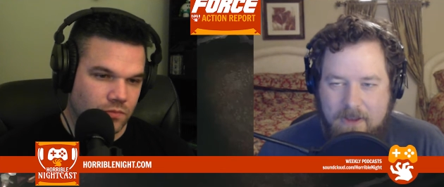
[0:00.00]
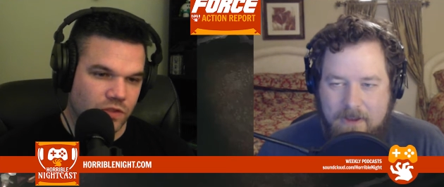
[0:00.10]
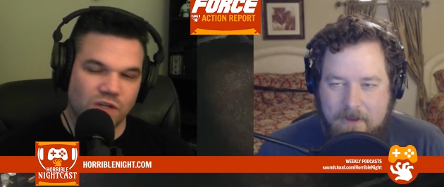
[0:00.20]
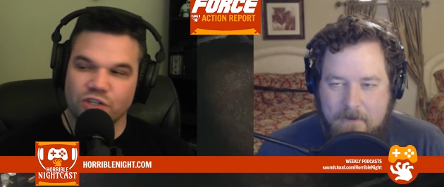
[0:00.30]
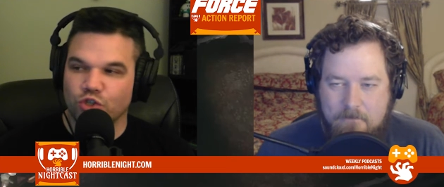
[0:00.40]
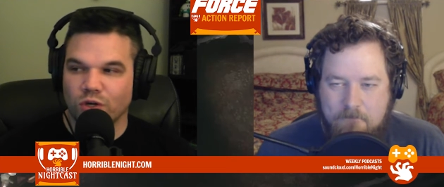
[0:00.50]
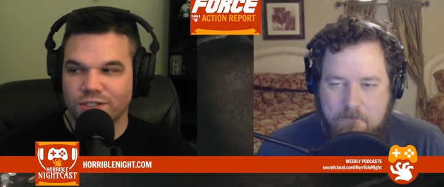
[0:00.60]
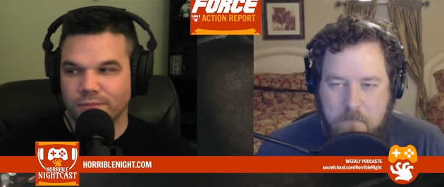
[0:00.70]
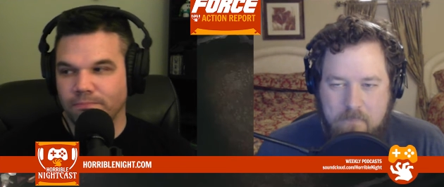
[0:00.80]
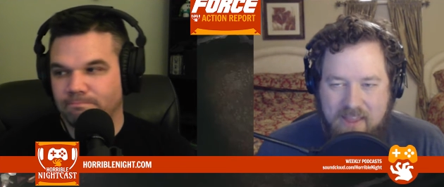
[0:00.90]
Speaker 1: it's hard to
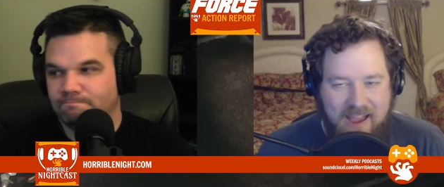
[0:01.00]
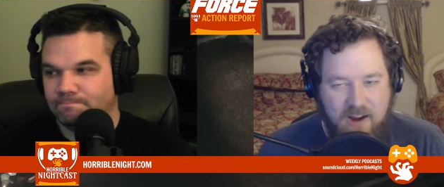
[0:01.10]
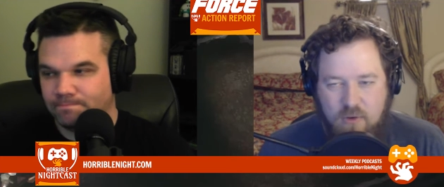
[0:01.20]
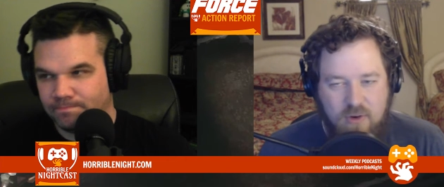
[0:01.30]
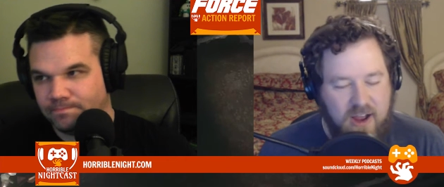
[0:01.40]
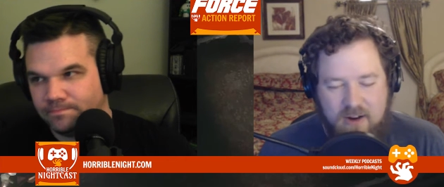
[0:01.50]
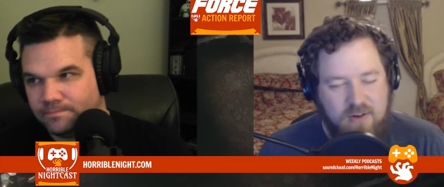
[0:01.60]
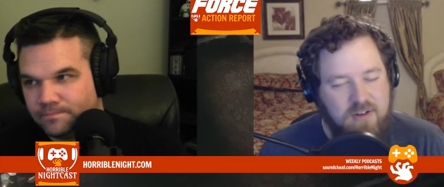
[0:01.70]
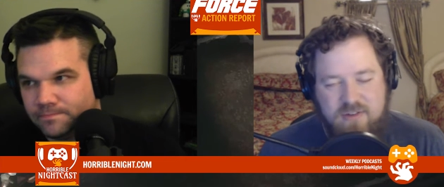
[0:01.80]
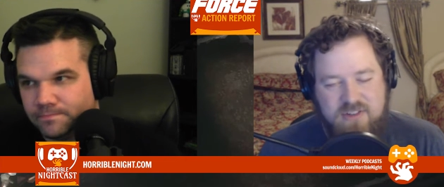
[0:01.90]
trust them. I don't I
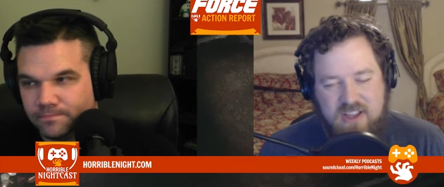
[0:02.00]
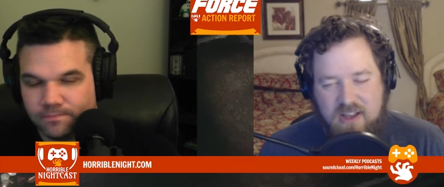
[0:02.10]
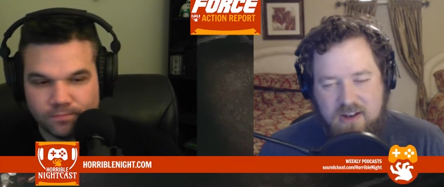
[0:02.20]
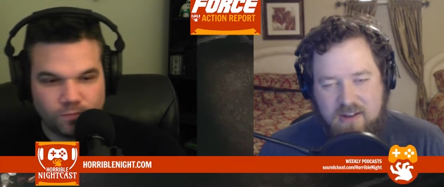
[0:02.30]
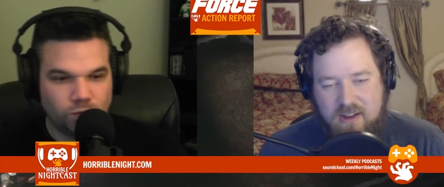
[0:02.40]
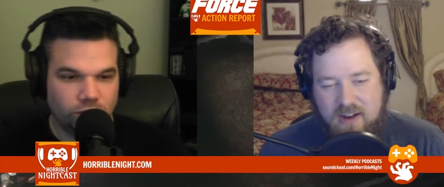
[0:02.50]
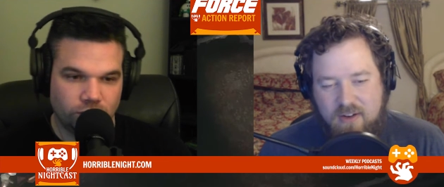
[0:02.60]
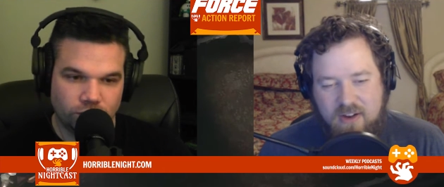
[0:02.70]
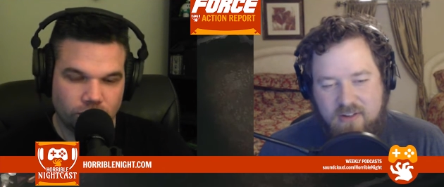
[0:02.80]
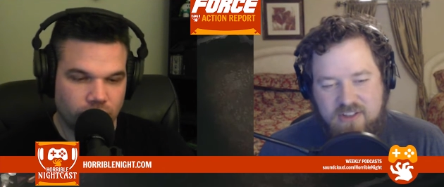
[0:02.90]
don't understand. I
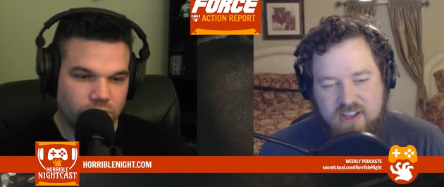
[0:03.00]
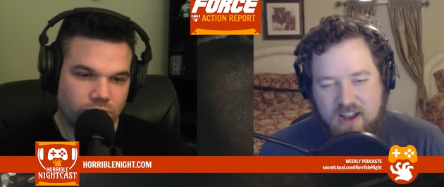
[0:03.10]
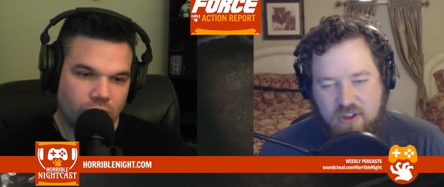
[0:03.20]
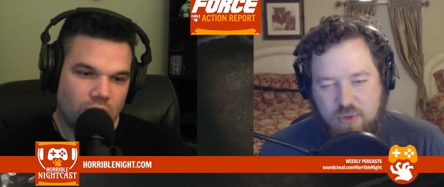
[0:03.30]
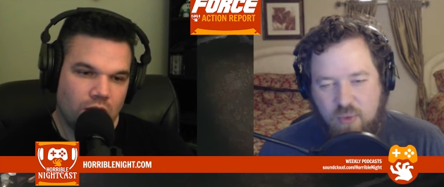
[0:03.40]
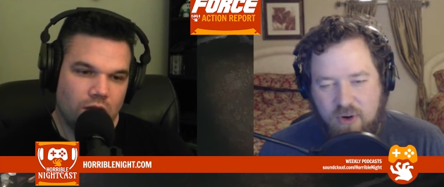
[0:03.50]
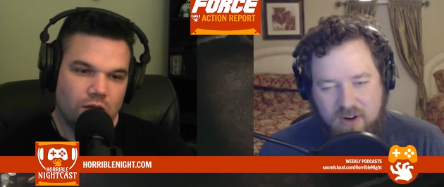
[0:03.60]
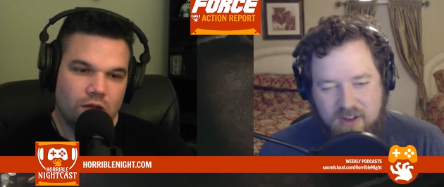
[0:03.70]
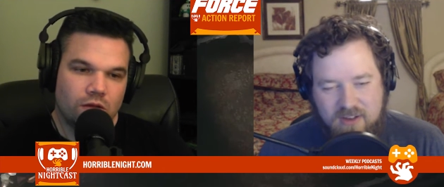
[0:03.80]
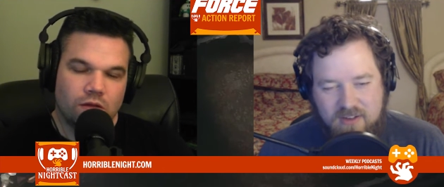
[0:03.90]
don't understand how you
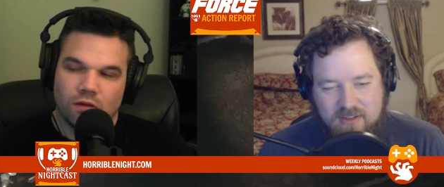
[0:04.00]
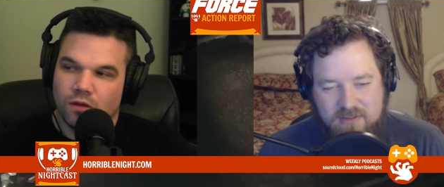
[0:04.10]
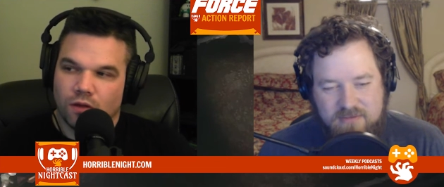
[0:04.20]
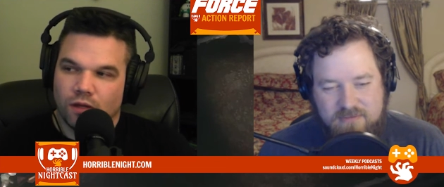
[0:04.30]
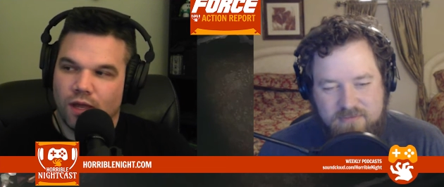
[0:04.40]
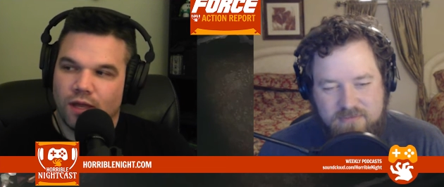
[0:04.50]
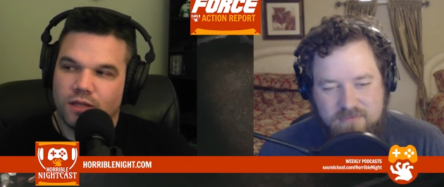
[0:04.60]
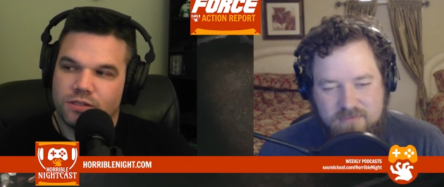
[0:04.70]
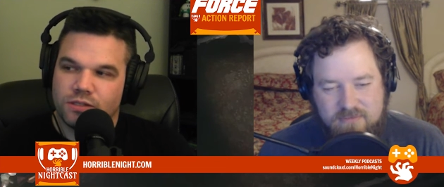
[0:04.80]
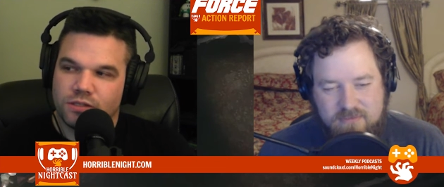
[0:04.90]
work.
Speaker 2: Yeah,
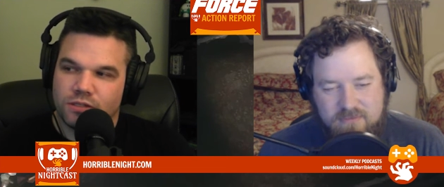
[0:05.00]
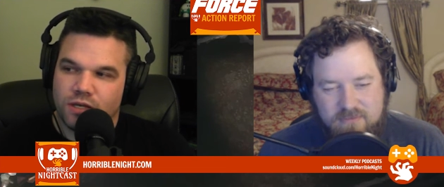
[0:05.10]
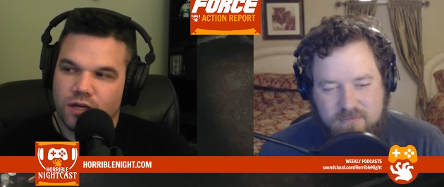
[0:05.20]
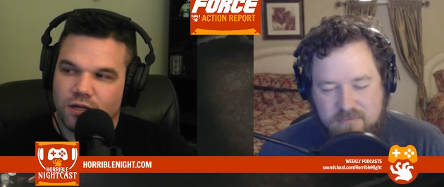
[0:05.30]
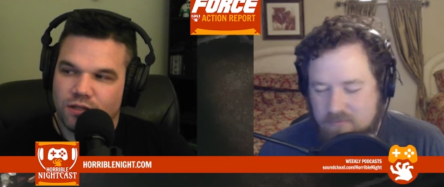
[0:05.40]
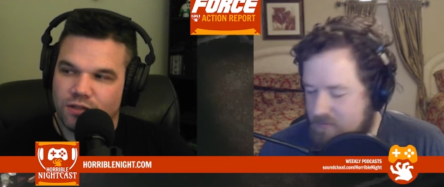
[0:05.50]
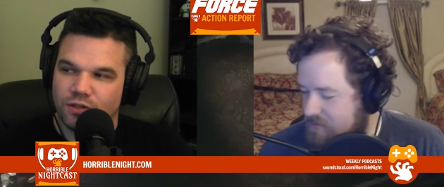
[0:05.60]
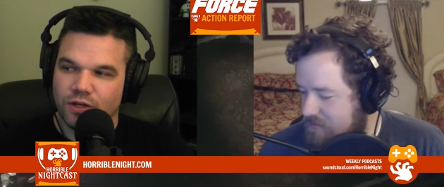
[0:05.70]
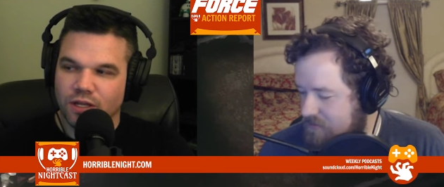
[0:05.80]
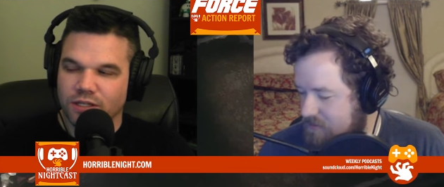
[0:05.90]
it's just uh,
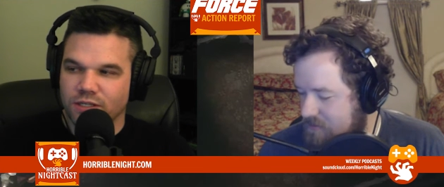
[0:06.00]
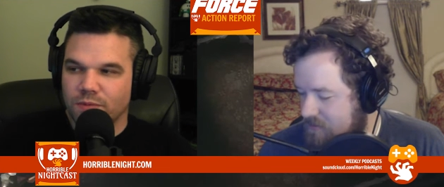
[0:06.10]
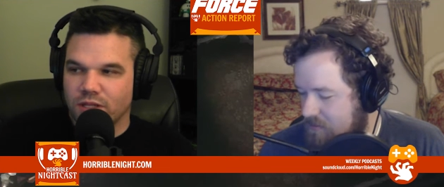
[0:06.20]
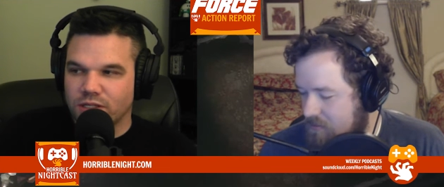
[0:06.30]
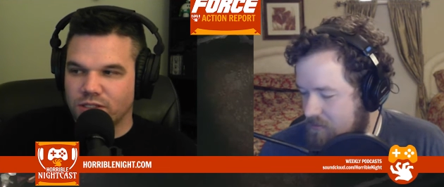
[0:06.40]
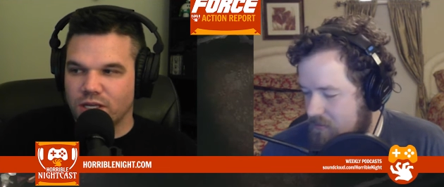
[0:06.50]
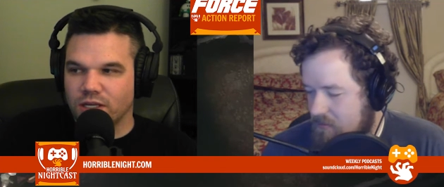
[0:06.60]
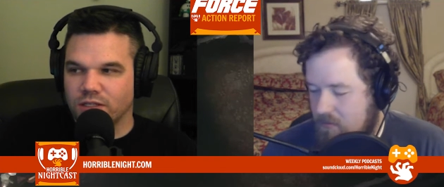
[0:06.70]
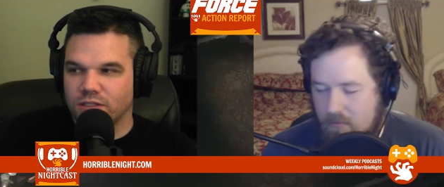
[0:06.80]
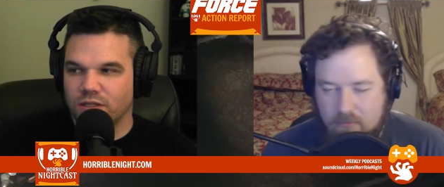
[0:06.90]
looking at some of these
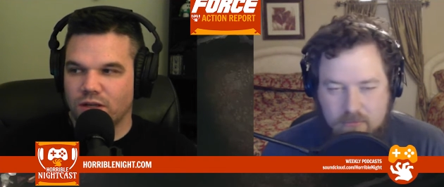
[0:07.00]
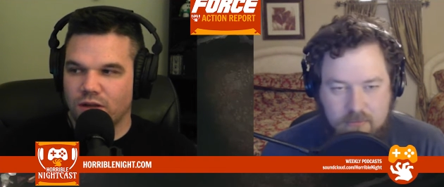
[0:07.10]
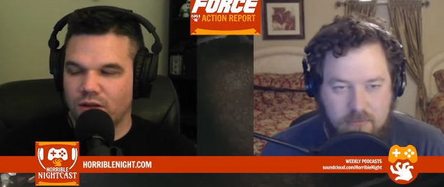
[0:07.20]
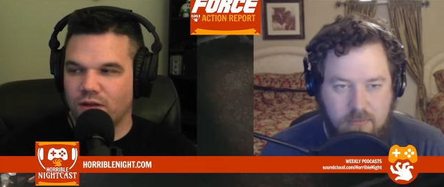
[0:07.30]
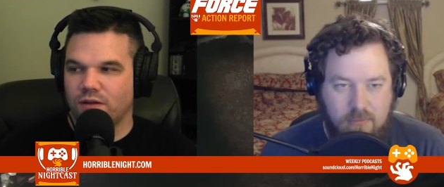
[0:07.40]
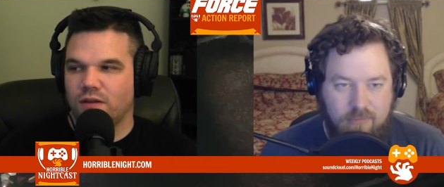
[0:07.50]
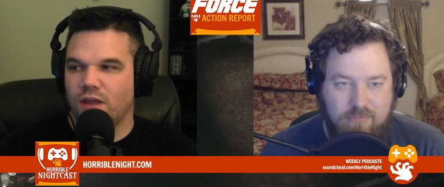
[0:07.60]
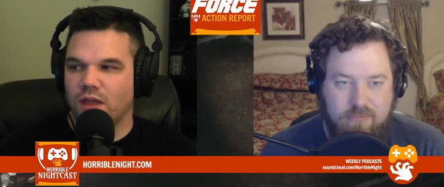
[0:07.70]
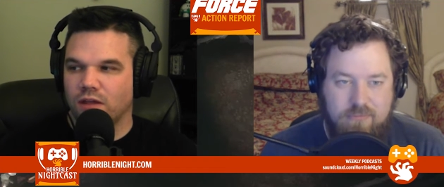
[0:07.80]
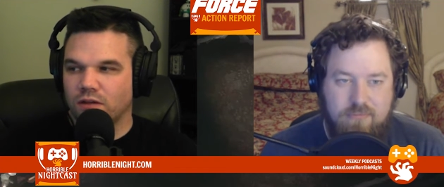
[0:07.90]
things,
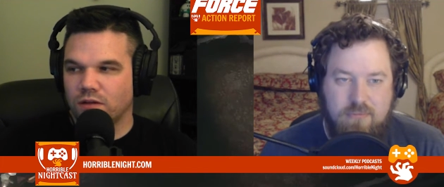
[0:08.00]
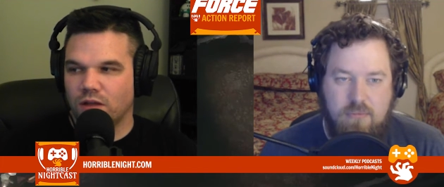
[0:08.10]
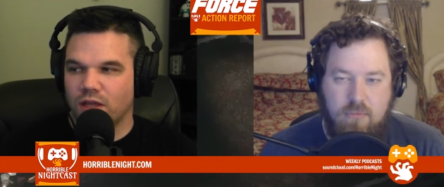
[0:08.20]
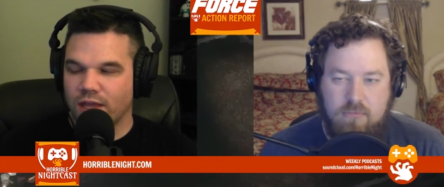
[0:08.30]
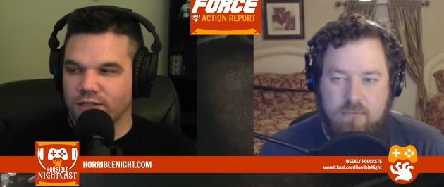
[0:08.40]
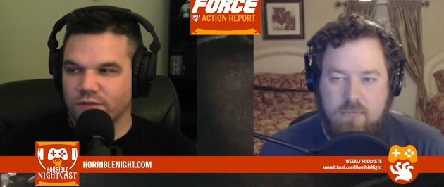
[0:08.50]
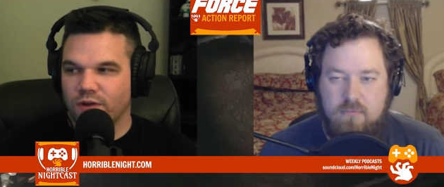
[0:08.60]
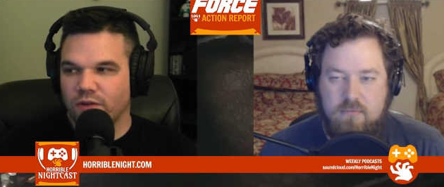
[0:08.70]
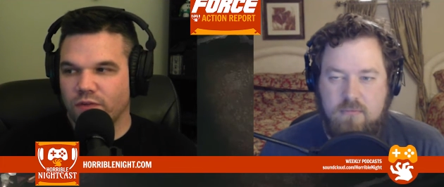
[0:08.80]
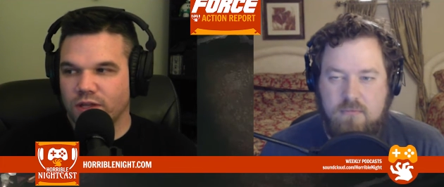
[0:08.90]
and yes, the
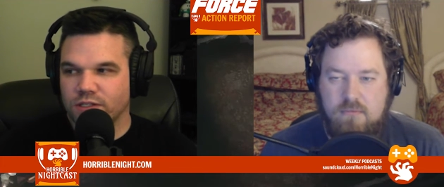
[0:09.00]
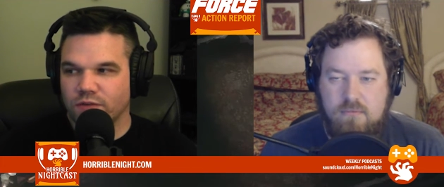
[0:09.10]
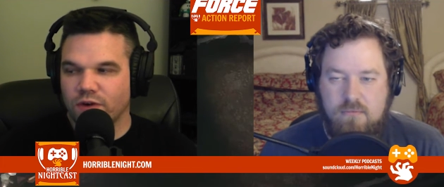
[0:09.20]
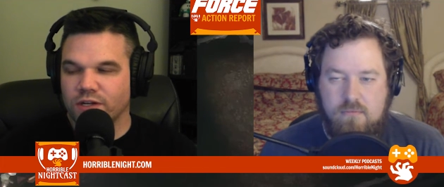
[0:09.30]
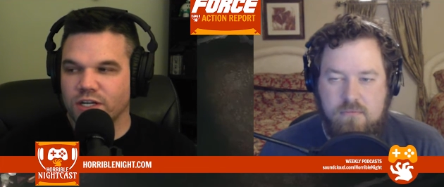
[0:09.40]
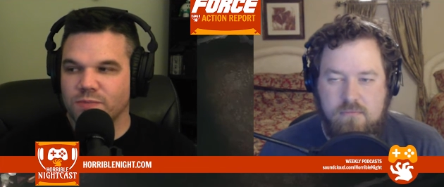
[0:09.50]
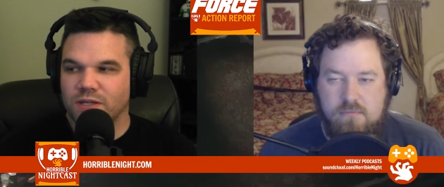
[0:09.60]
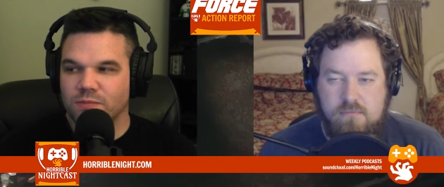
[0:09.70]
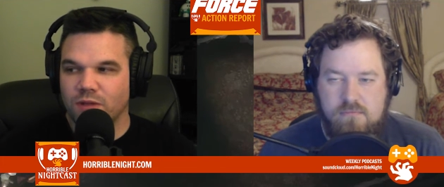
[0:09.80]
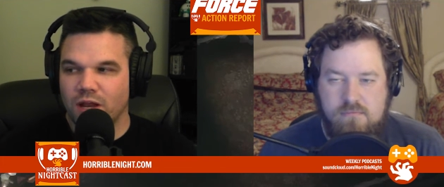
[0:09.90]
Final Fantasy franchise
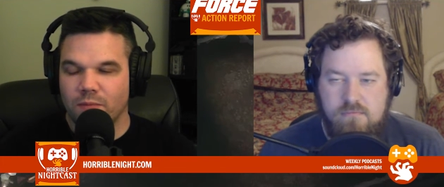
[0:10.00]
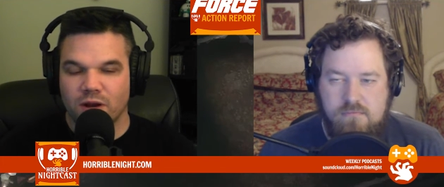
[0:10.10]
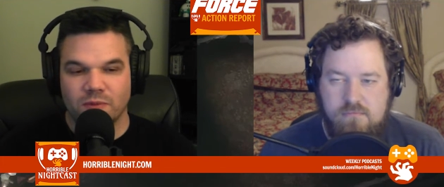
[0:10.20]
makes them a lot of money,